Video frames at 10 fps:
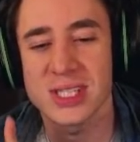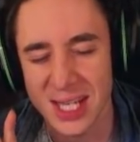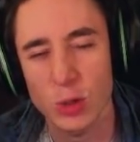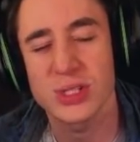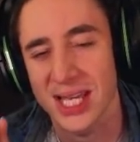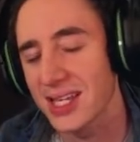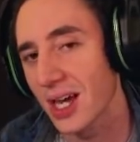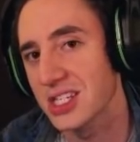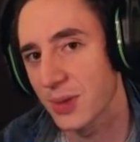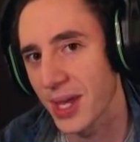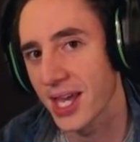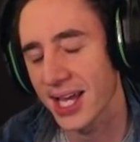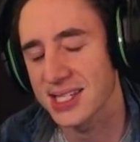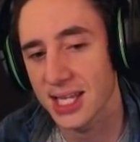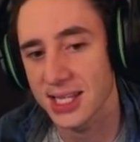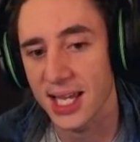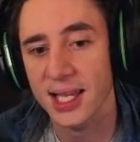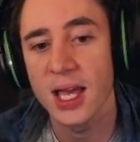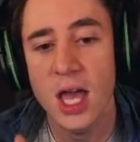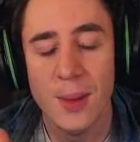tilting gun to play against, I think,
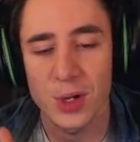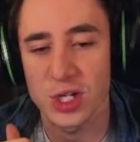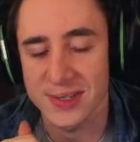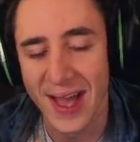because of